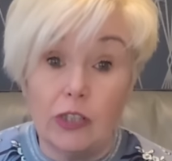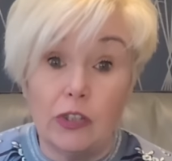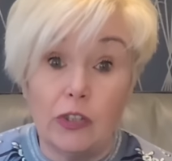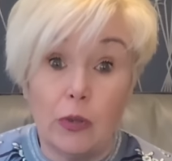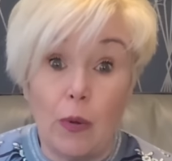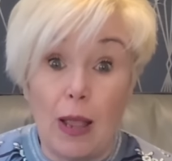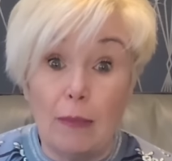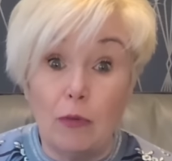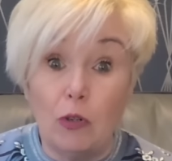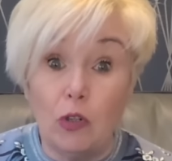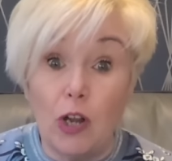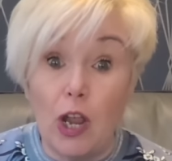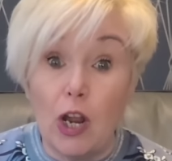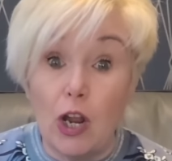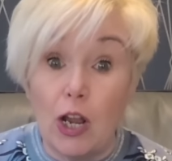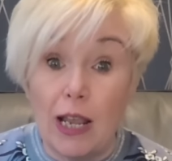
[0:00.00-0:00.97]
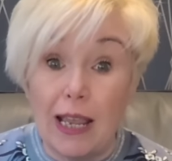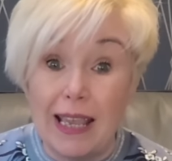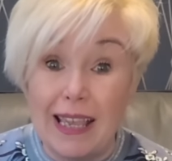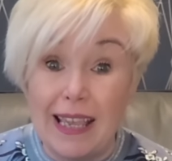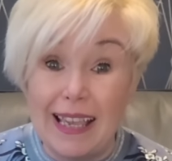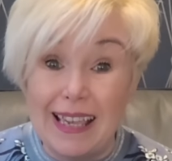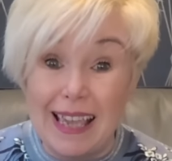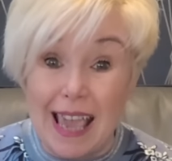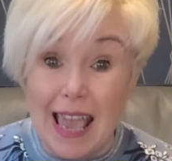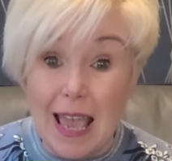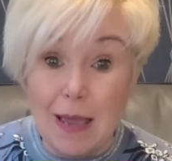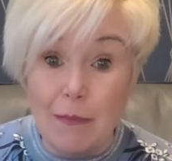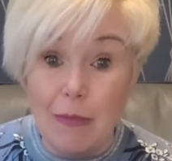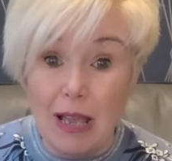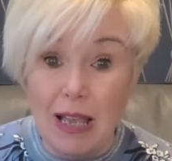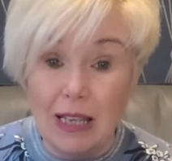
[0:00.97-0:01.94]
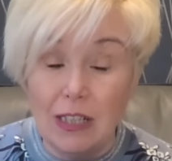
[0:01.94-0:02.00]
So I'm going to get
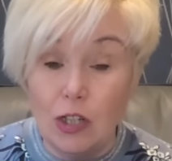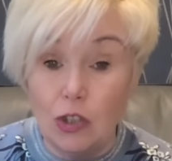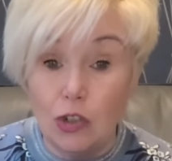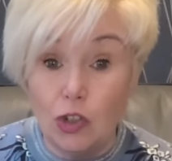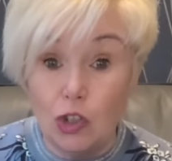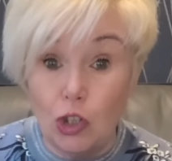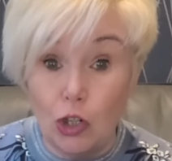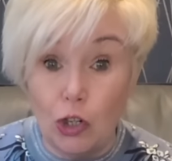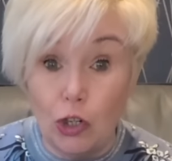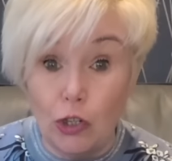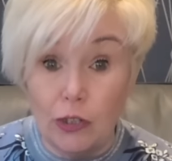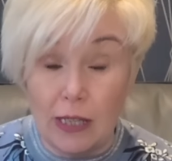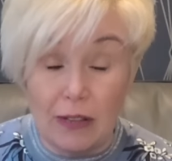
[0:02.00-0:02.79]
my jersey.